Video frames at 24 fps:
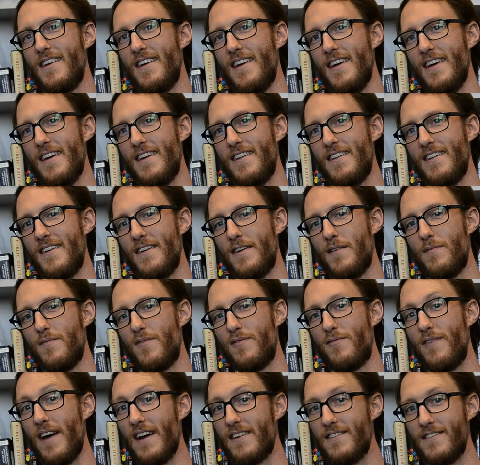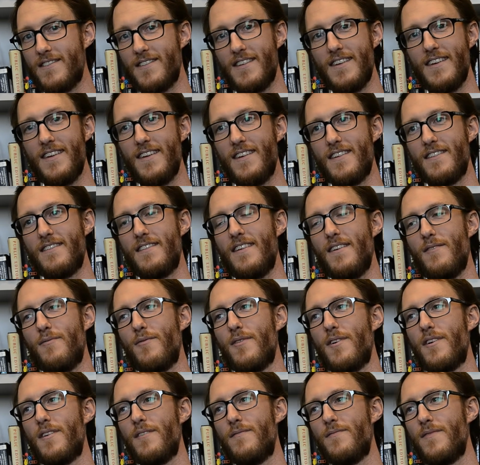and um, the faculty that
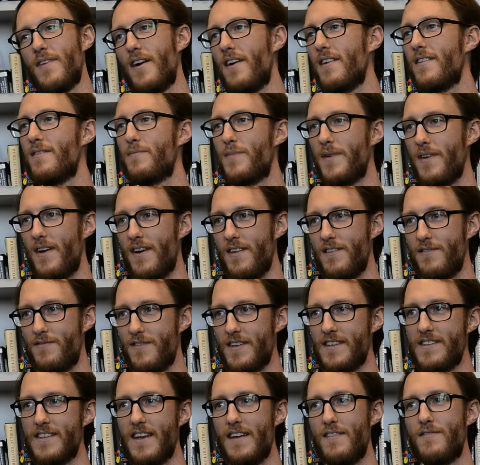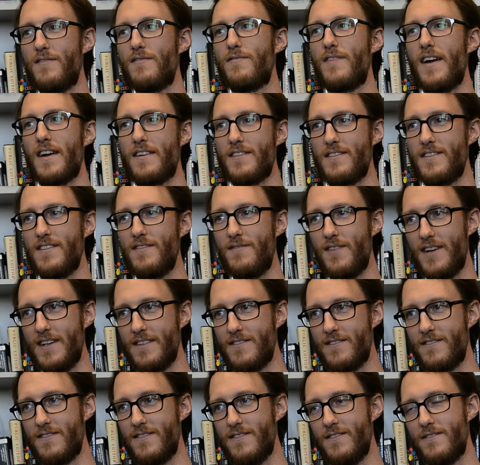were all the all the FIGs have a faculty
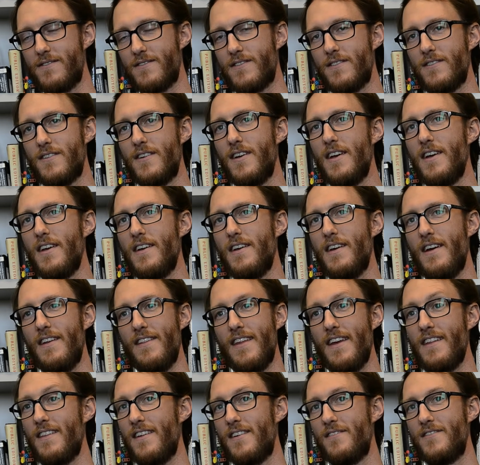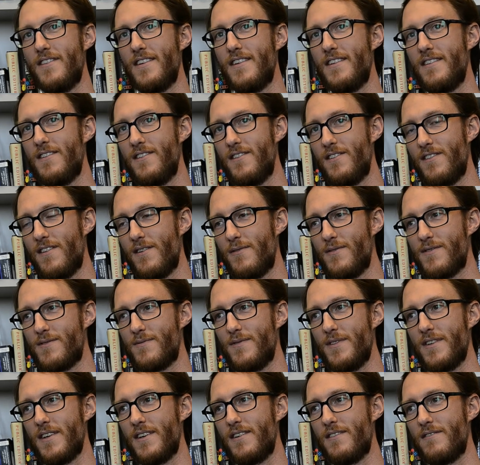advisor too. So and they loved it. You know, there was
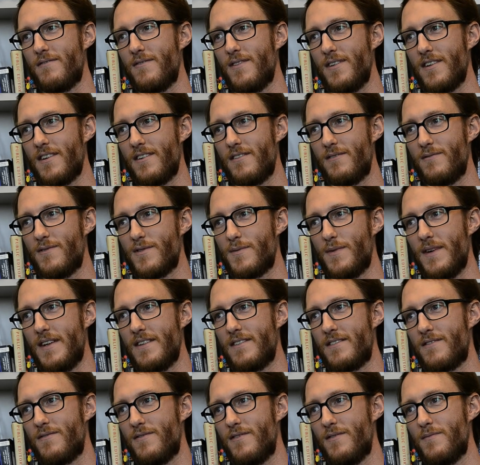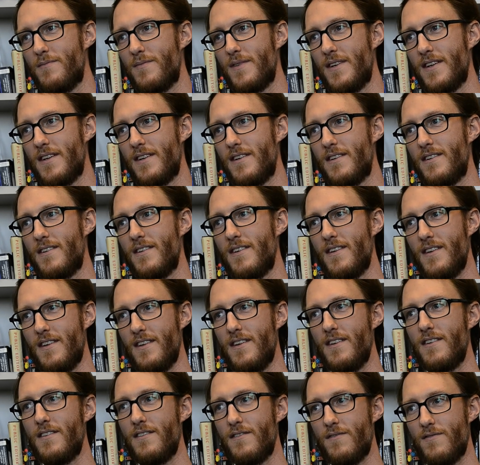really really good response from uh,
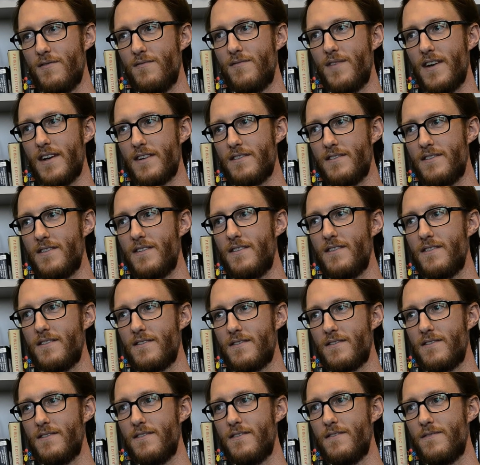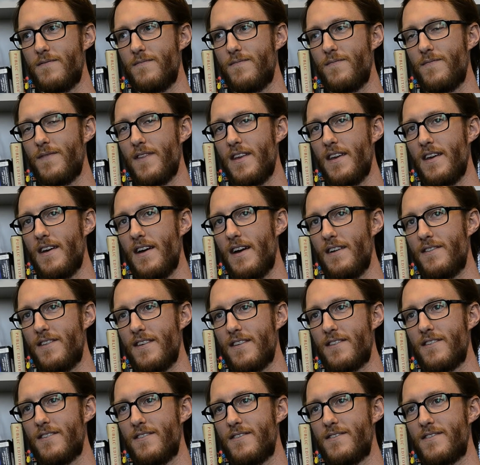from faculty. So I think
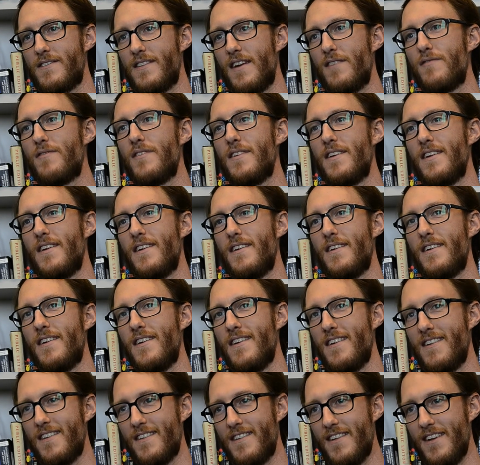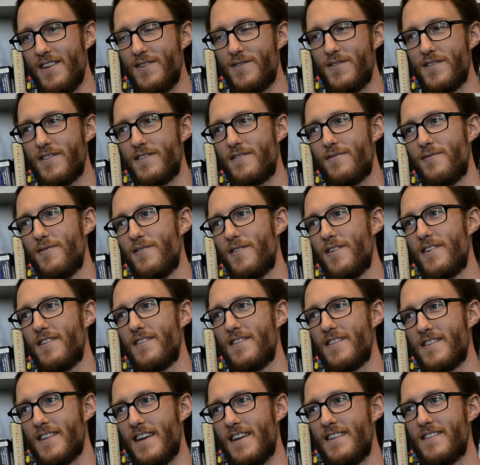there's definitely interest for
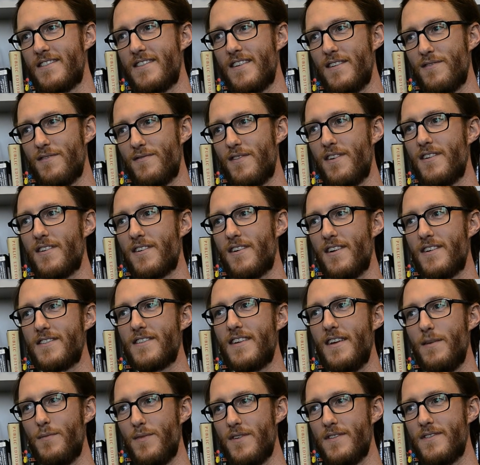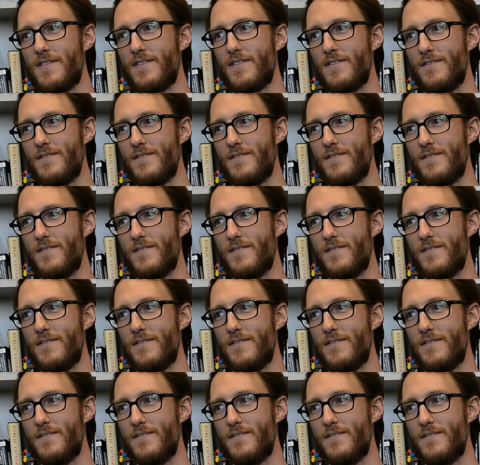this kind of stuff all across campus